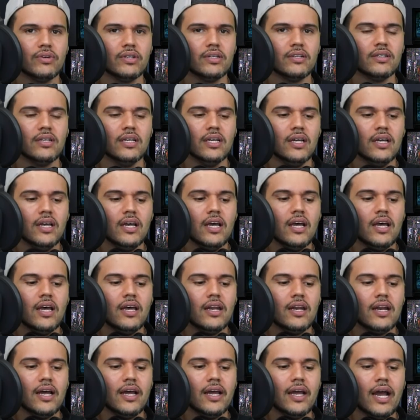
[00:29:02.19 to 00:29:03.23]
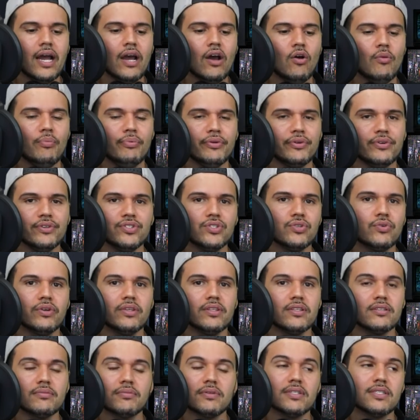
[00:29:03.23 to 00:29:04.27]
And I hope you're
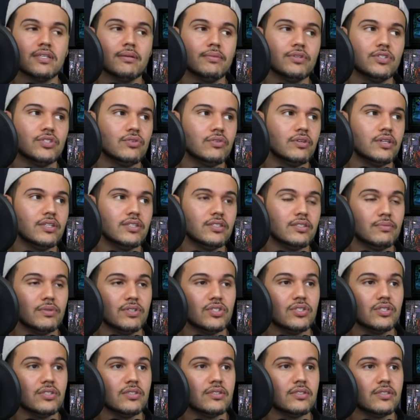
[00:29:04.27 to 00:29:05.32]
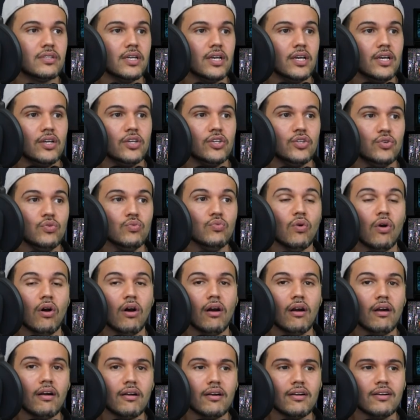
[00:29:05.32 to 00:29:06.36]
enjoying this, because I'm enjoying it as much as you
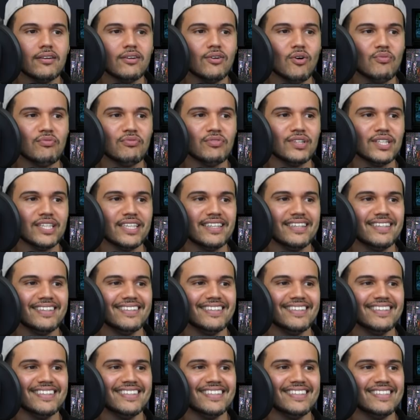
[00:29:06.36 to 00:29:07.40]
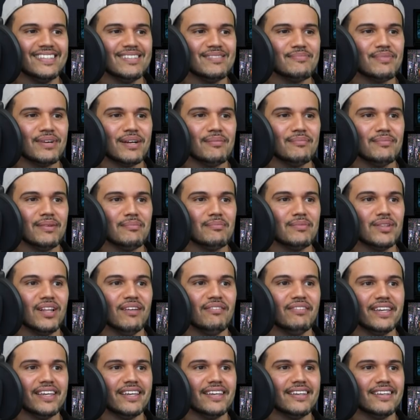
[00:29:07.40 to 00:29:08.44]
are, hopefully. But I'm
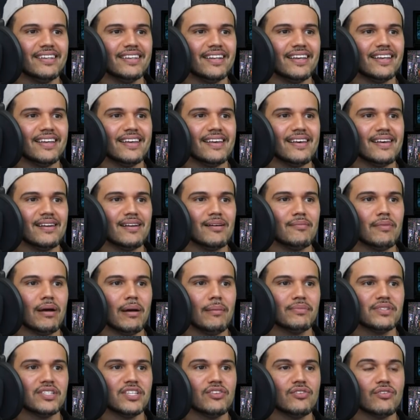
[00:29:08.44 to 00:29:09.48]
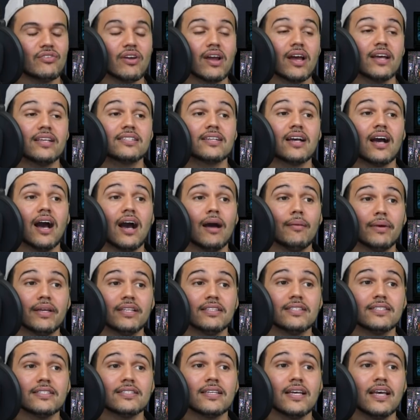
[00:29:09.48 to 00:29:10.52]
loving it. And I'm seeing your guys'
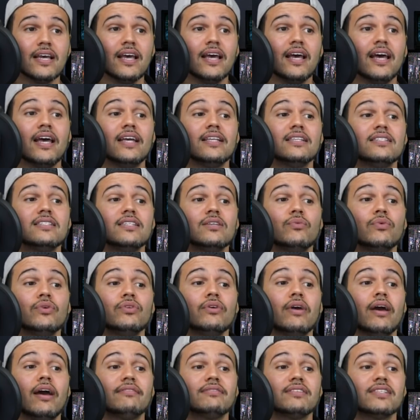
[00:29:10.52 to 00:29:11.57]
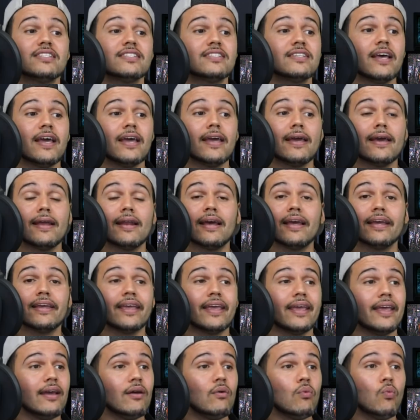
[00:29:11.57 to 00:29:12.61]
comments and seeing what you have to say. And I
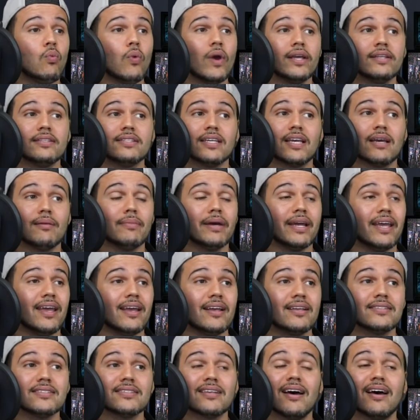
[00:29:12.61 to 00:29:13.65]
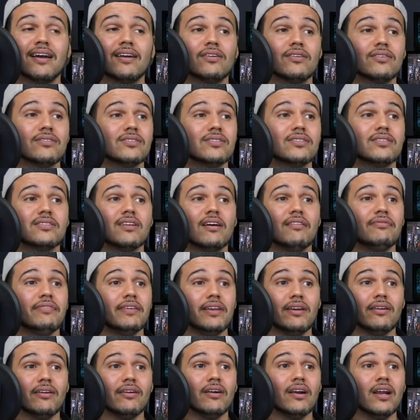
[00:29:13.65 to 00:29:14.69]
can't wait to get my hands on her stuff
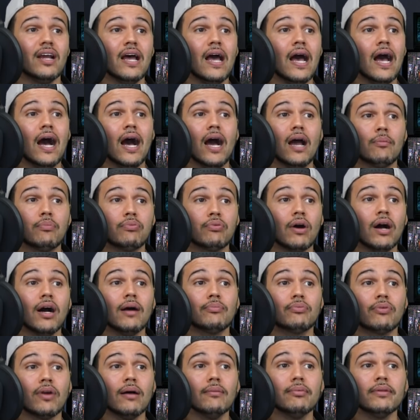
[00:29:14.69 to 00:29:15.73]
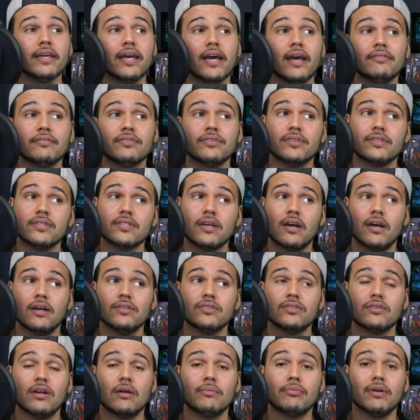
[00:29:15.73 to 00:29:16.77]
here. Probably after this
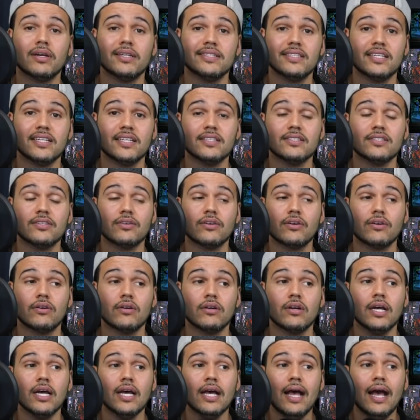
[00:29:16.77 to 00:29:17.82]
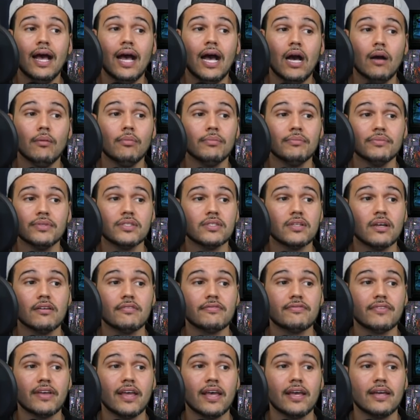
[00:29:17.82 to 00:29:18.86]
concert, I'll probably dig into her album
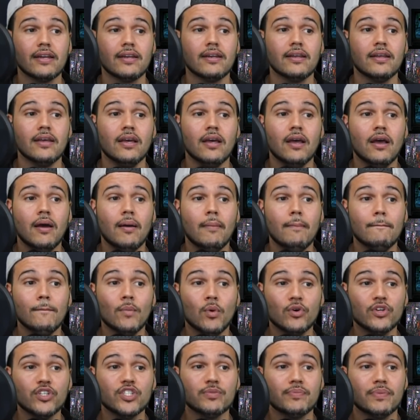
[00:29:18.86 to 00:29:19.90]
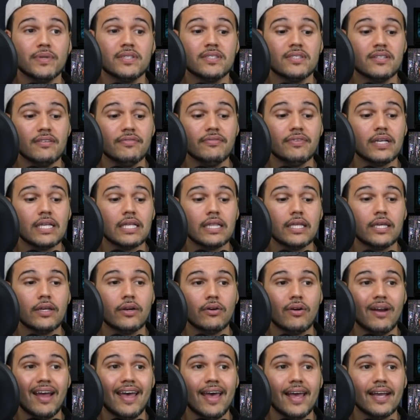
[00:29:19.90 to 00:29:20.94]
stuff, and more specifically,
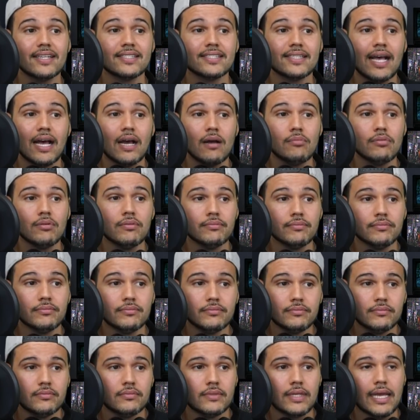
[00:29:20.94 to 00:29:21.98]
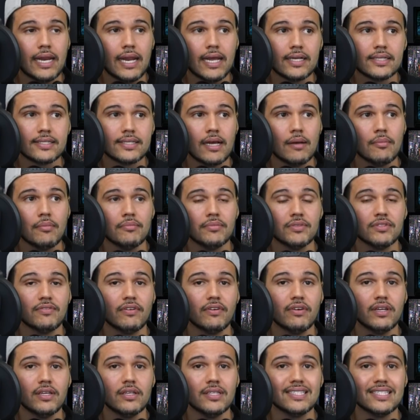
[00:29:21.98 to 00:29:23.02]
her X album. That X album is
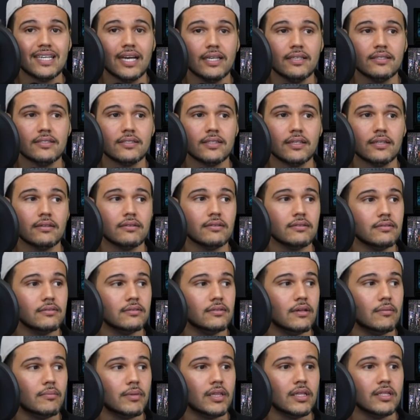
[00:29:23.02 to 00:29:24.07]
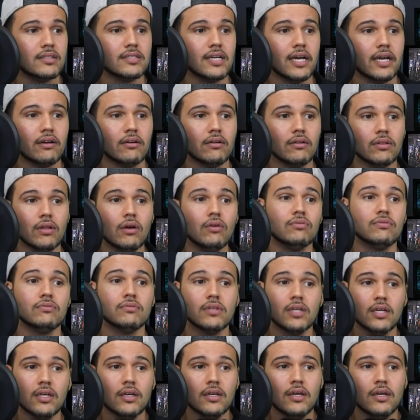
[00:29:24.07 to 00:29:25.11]
very enticing. I mean, the title alone
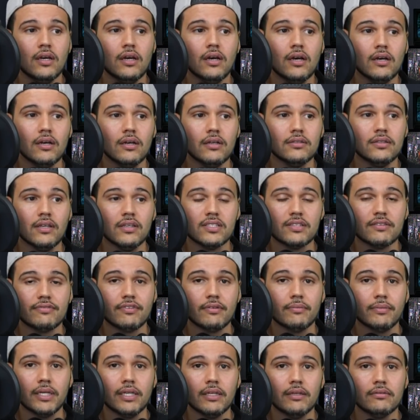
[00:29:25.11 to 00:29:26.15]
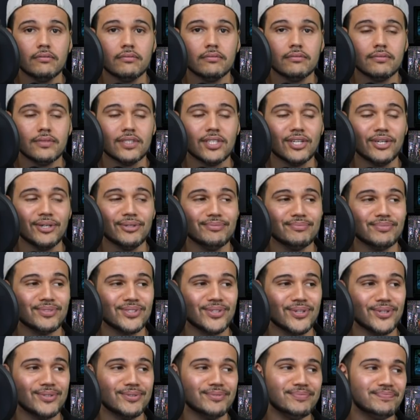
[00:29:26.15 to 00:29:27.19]
does it for me, you know?
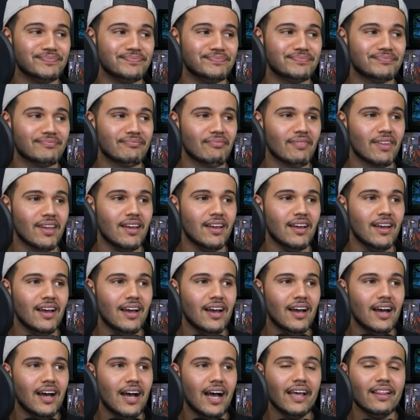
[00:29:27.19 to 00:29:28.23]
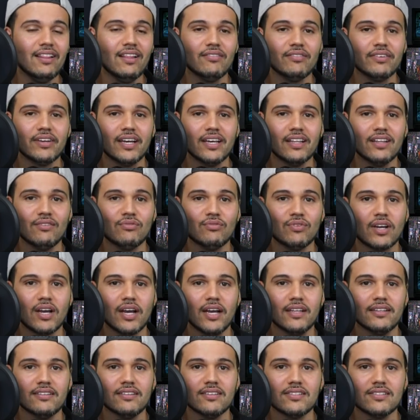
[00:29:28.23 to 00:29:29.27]
So I love it. I love when
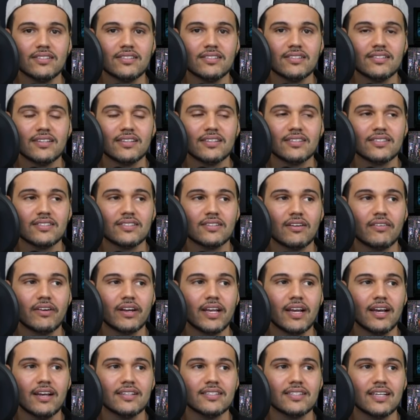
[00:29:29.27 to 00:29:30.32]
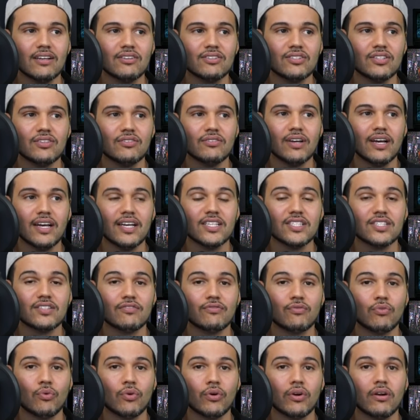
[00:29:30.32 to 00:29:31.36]
Kylie does these things. All right, guys. I'll see you guys
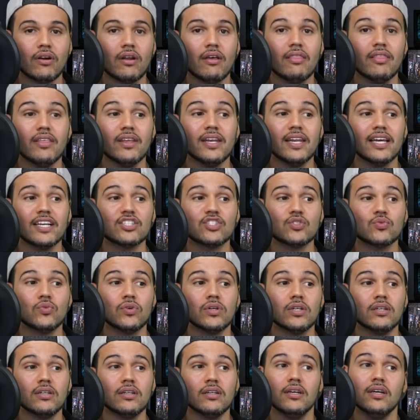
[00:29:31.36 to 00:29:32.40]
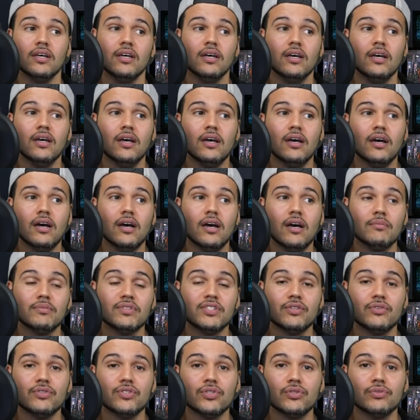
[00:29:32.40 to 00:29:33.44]
for the next one.
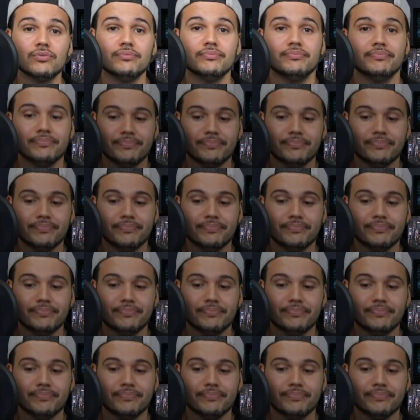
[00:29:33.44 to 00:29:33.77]
See you soon.